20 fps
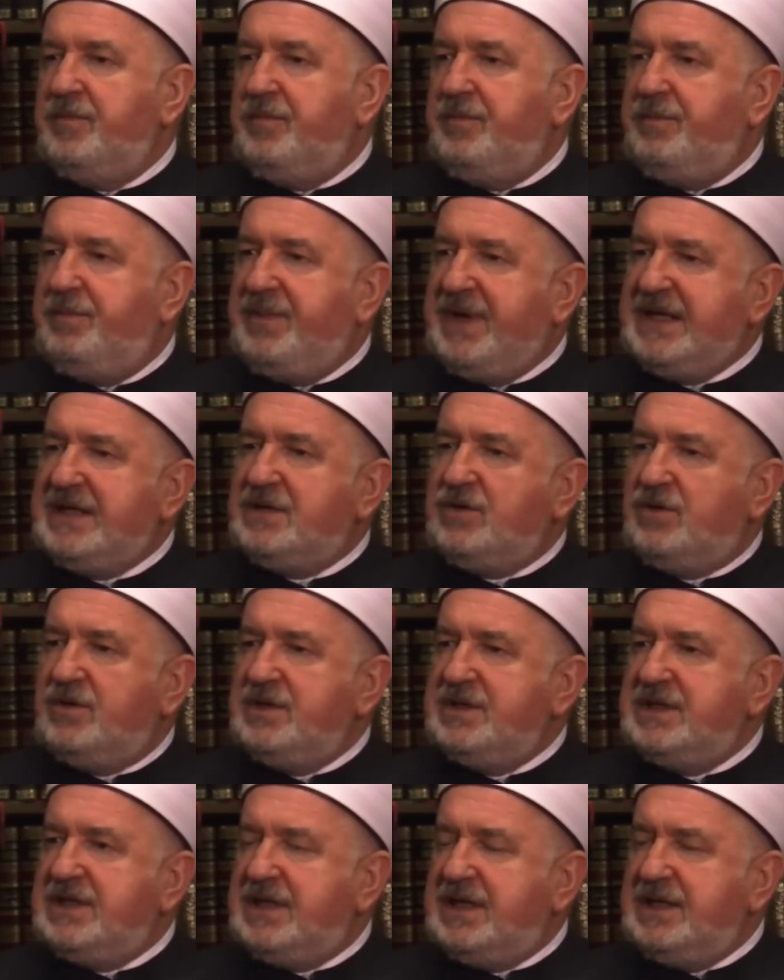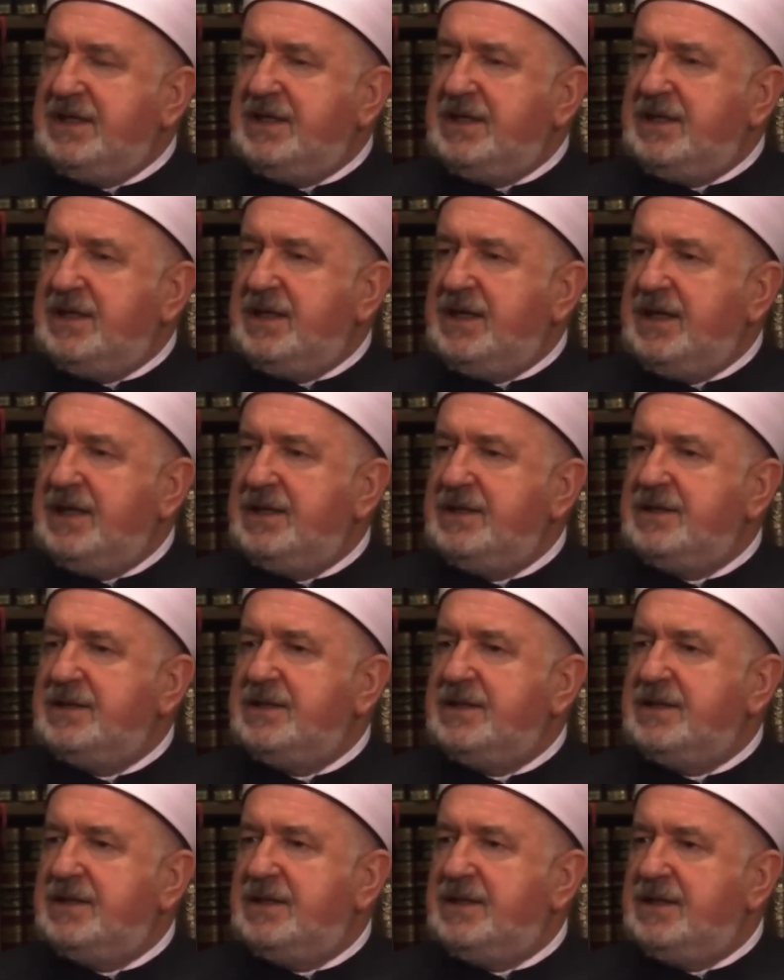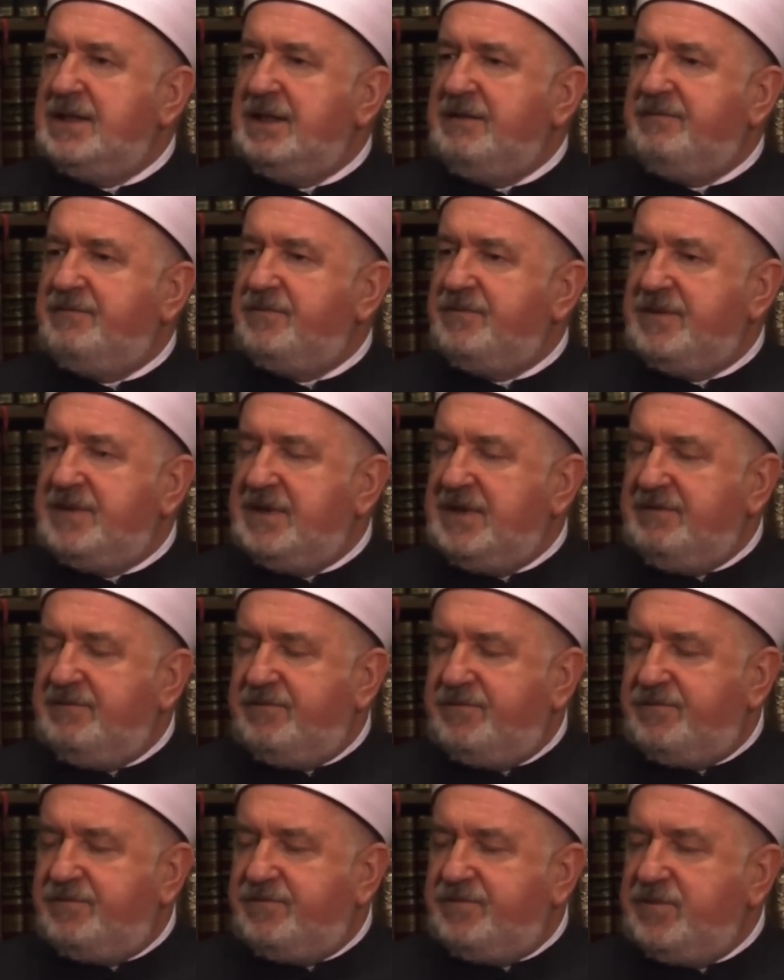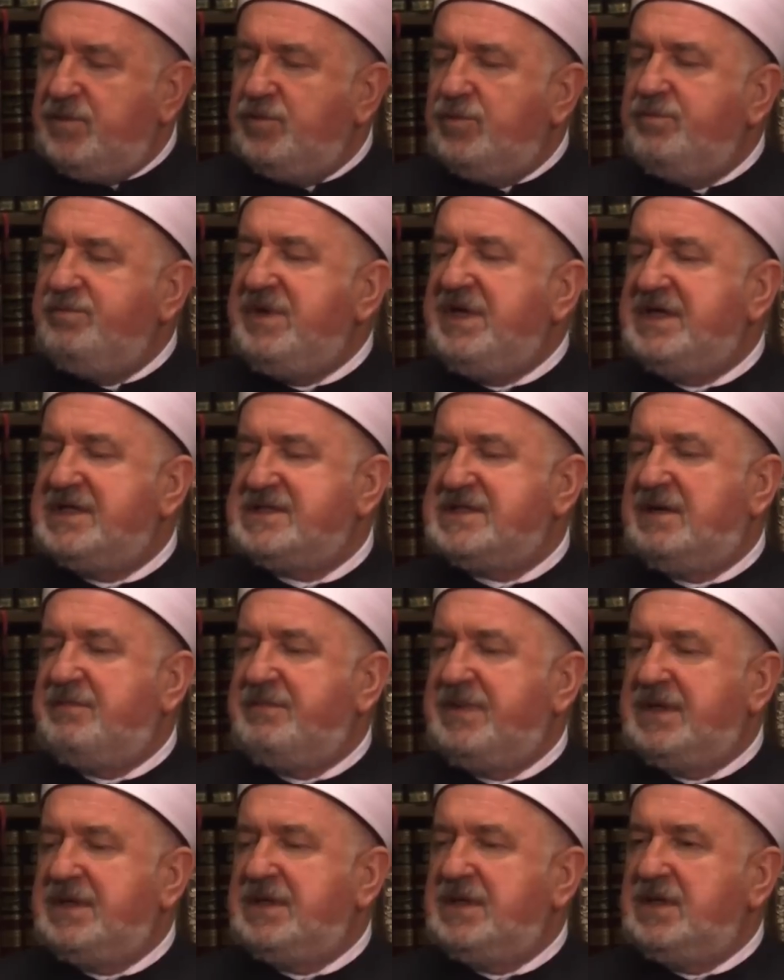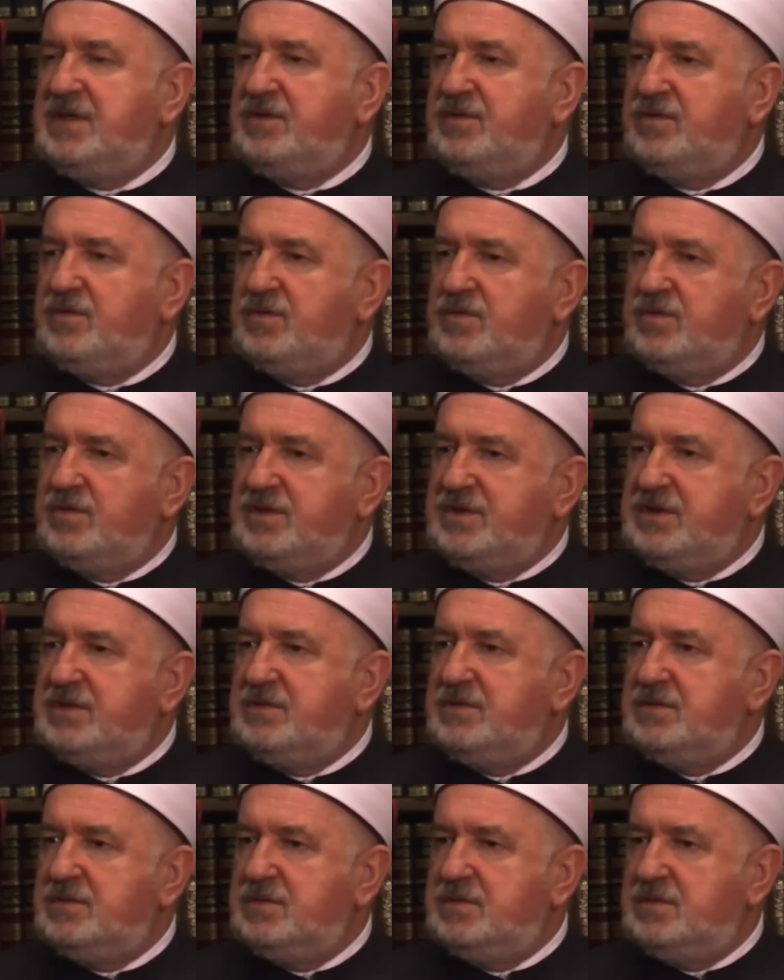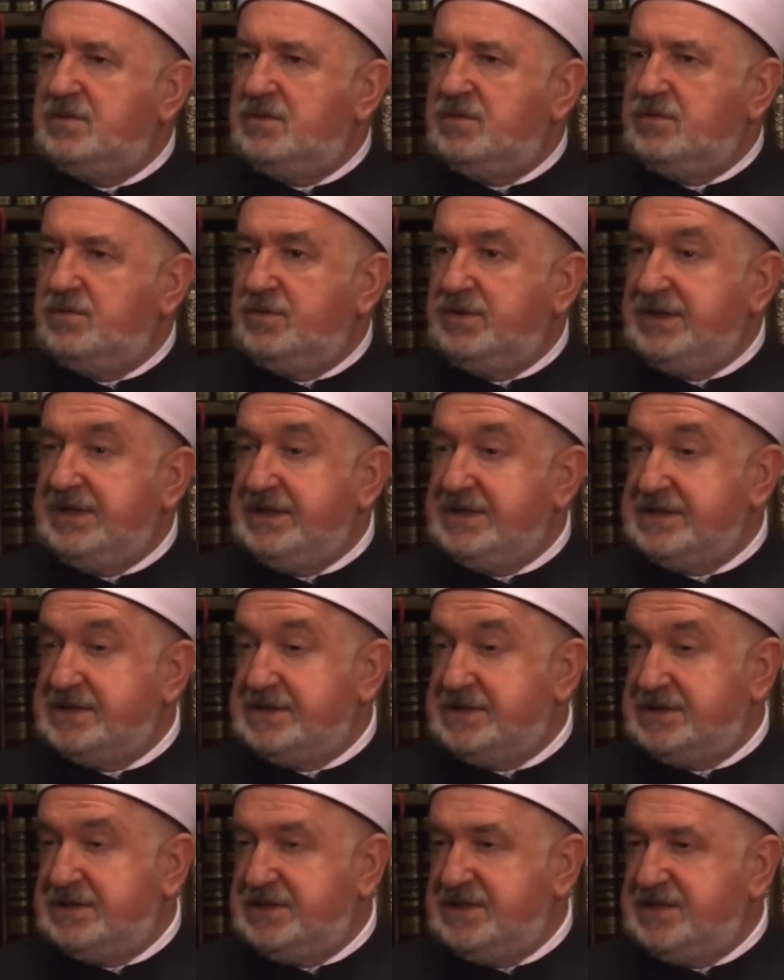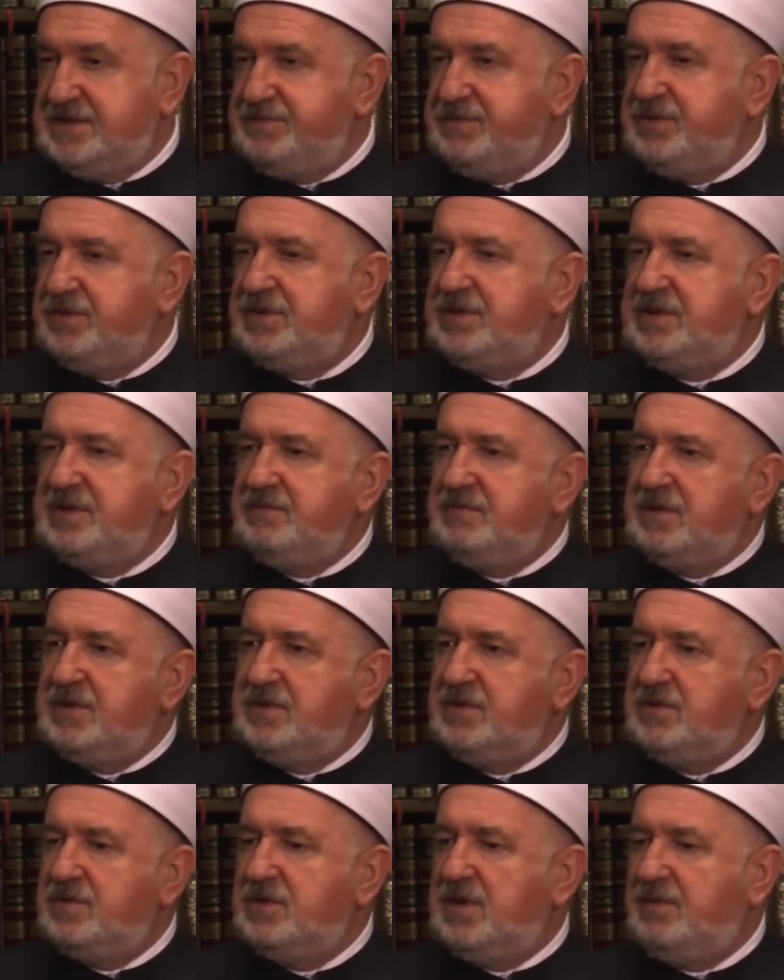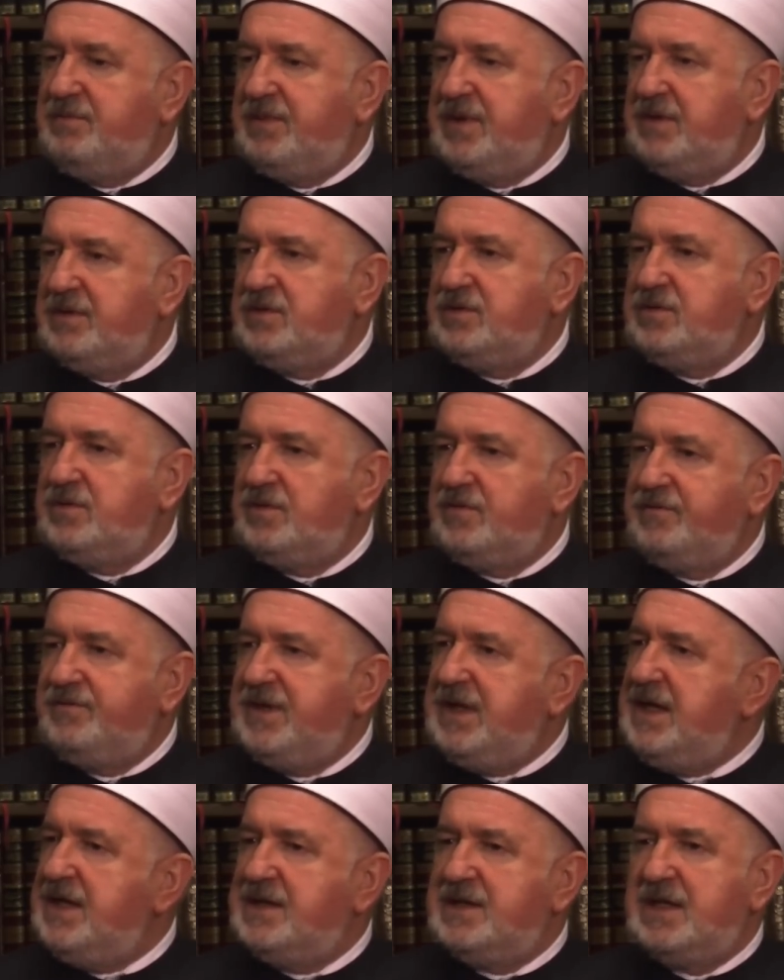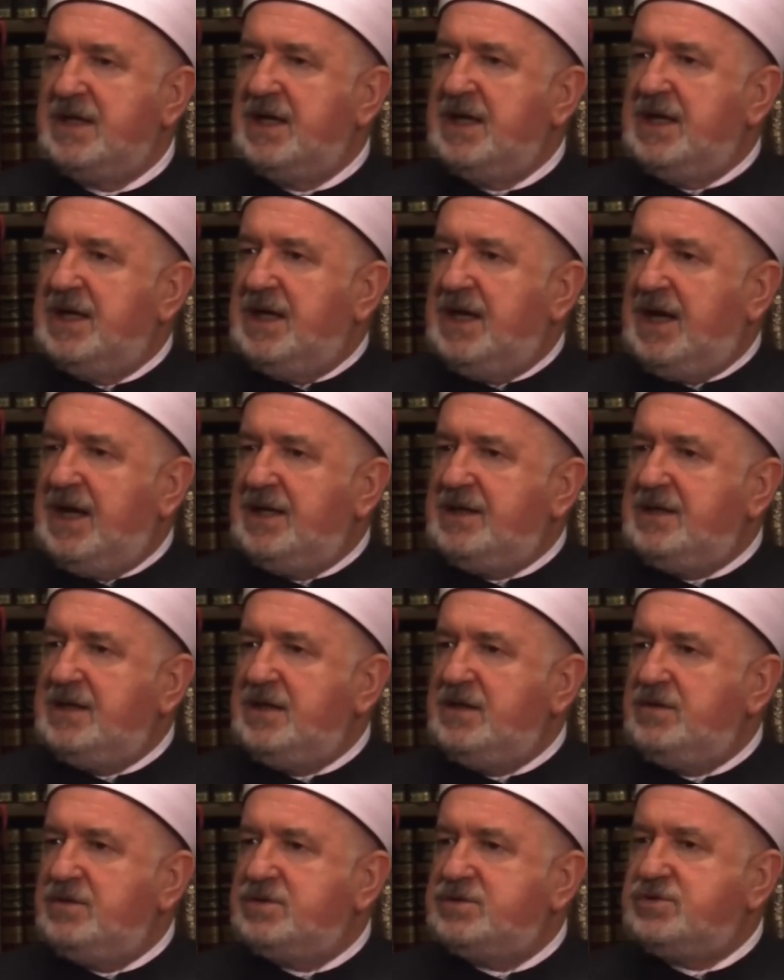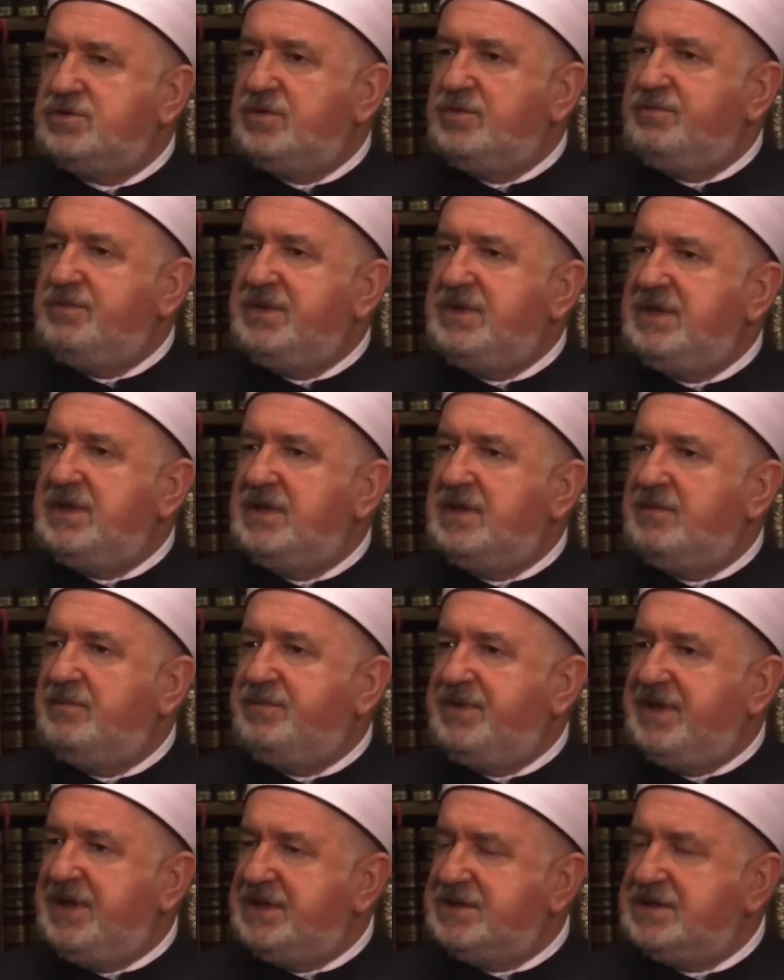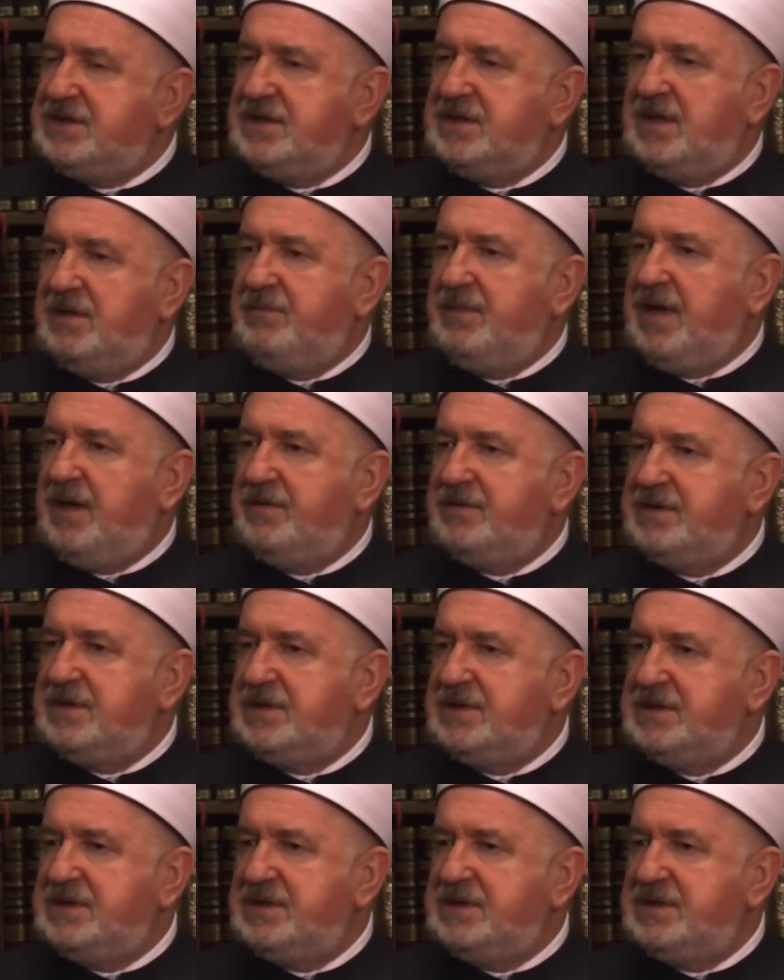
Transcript: But on the other hand, if you meet somebody who is disputing with you about your faith, I think you should be patient about it.